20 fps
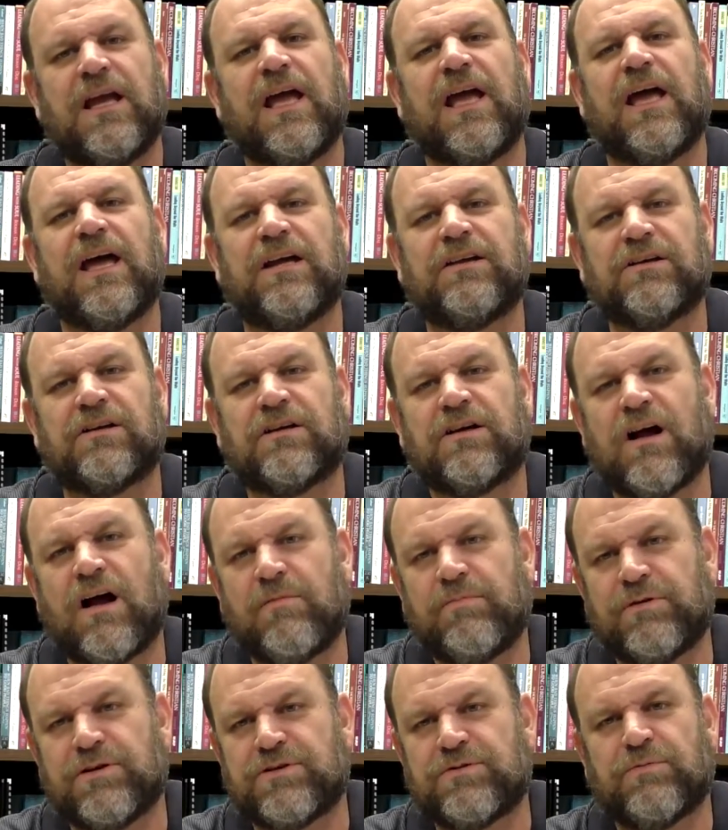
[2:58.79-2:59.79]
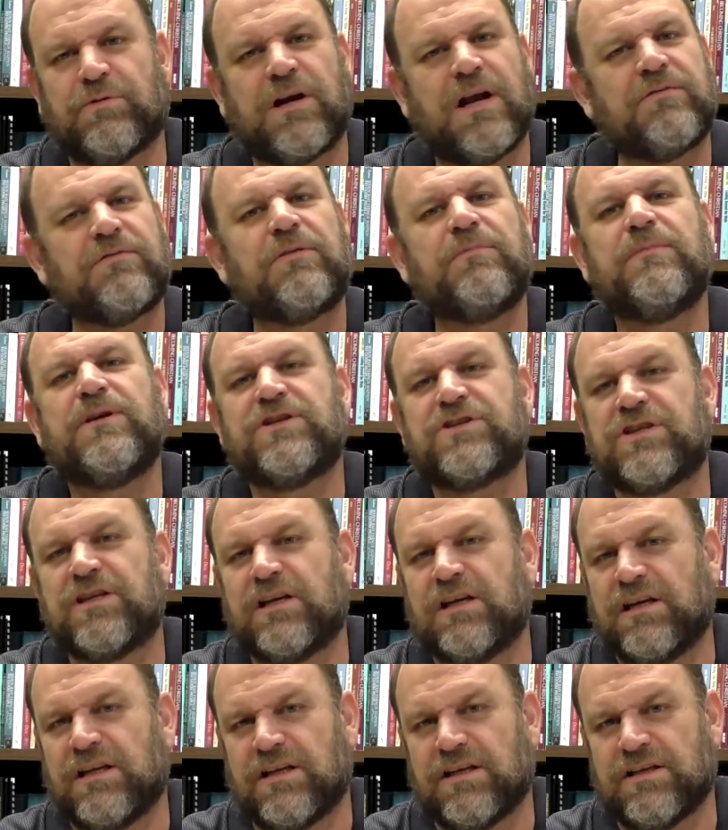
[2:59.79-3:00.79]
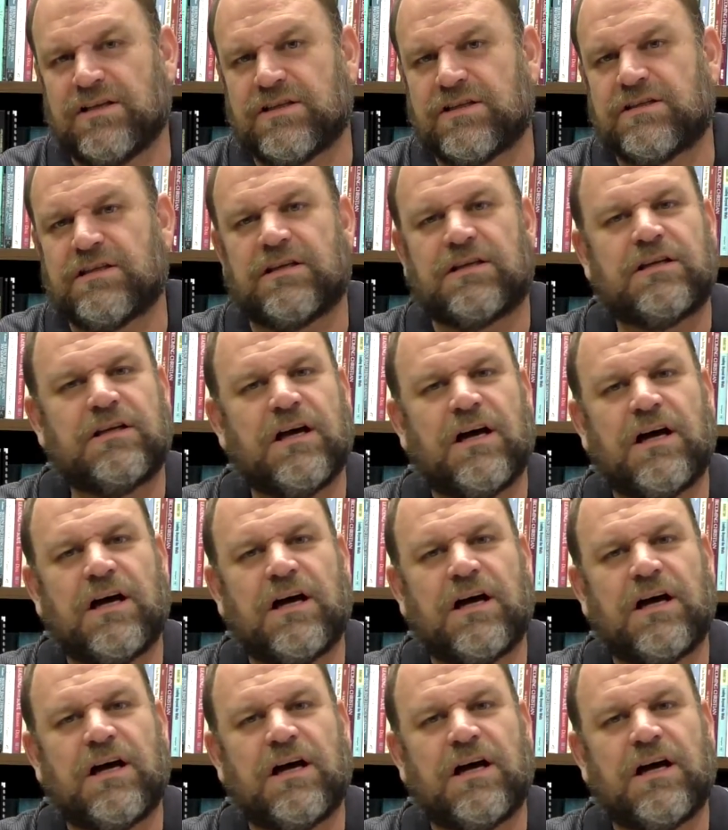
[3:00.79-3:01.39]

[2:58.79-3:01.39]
and accomplish whatever mission it is that